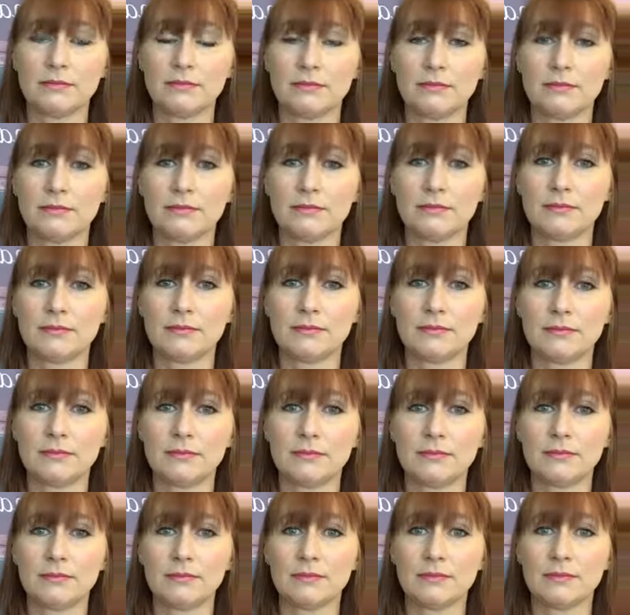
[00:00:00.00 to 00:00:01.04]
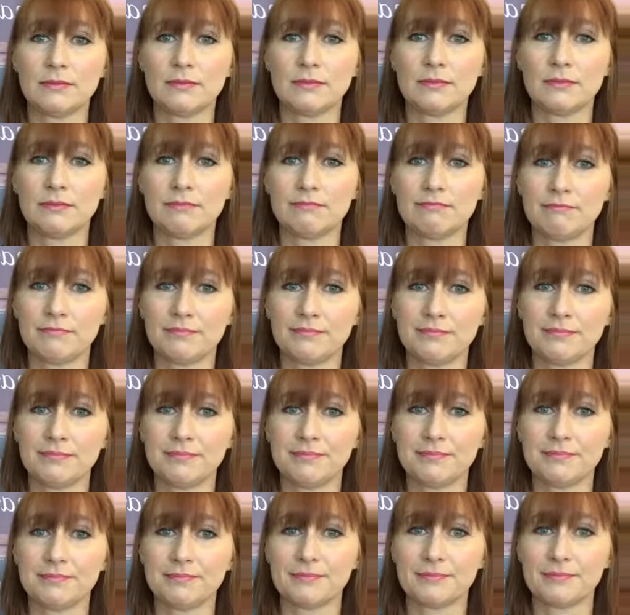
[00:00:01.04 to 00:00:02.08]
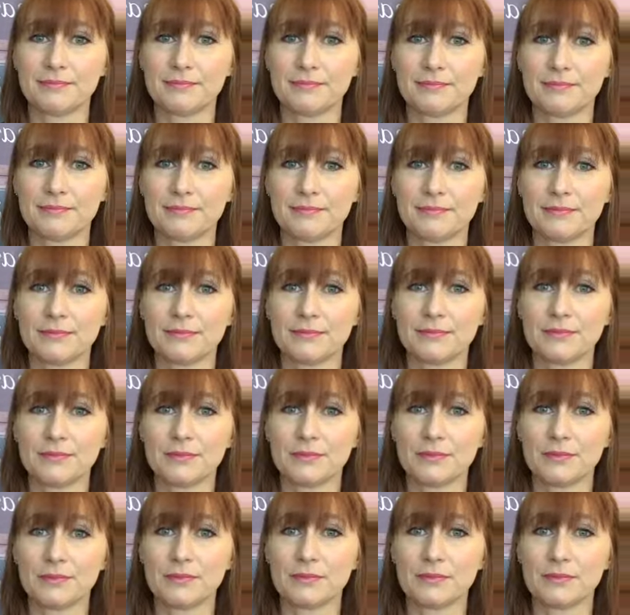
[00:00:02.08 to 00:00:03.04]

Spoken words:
(not speaking)